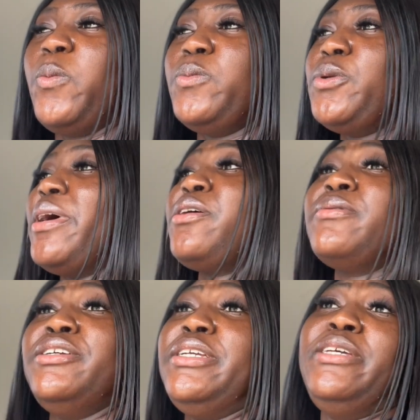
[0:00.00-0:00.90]
no matter
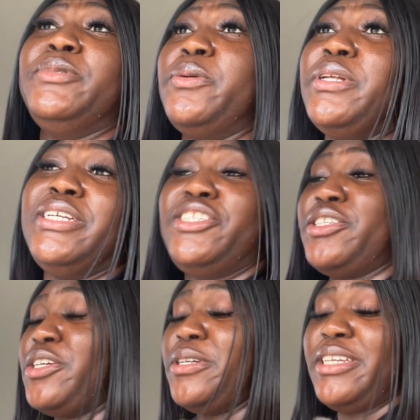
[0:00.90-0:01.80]
what you keep doing, he's
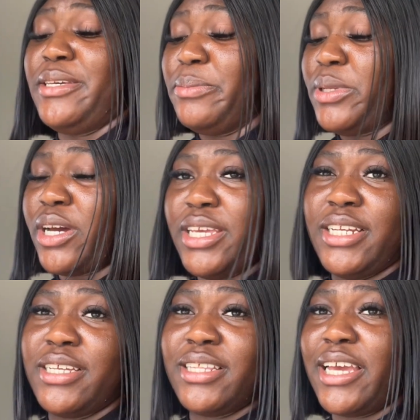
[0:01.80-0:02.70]
just gonna keep blocking
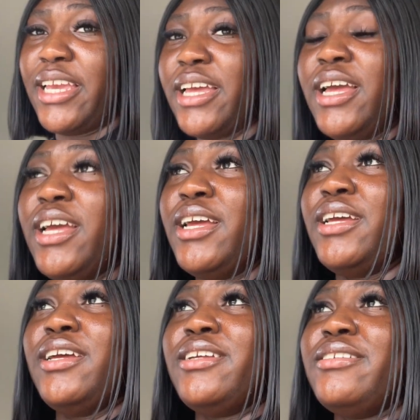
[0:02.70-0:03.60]
it. Like,
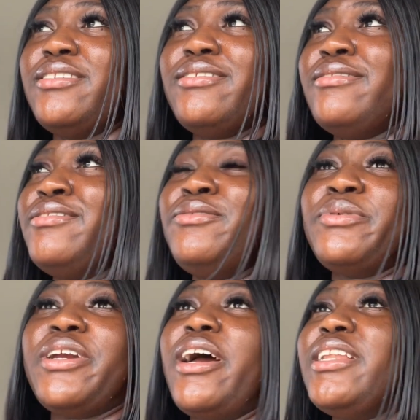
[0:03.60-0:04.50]

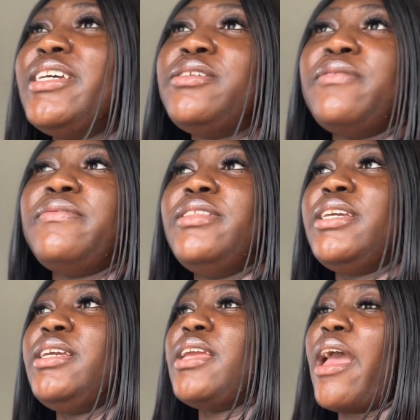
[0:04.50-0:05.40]
regardless of
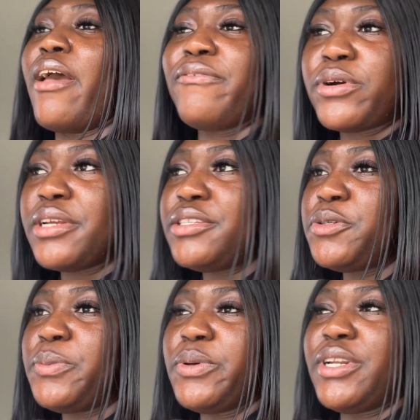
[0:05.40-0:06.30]
the effort
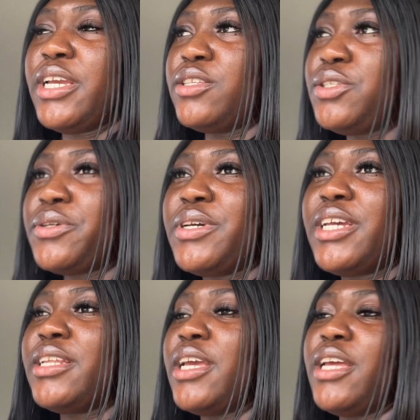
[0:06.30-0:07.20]
you put into
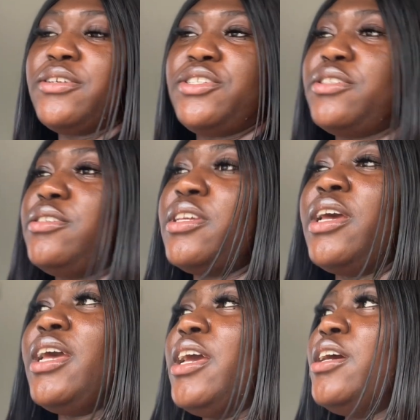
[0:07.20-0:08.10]
it, it'll
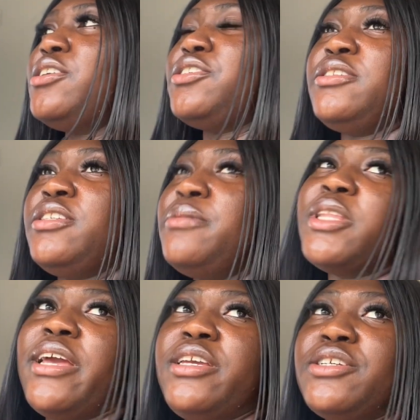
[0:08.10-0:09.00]
just seem
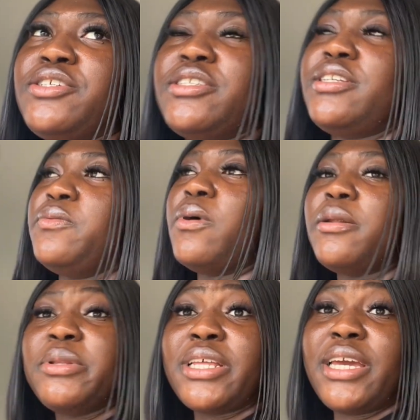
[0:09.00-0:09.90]
like you're just in
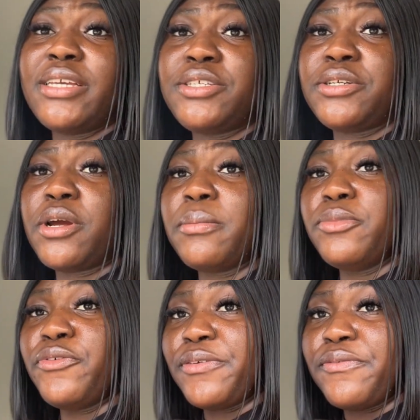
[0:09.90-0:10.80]
one place, you're not moving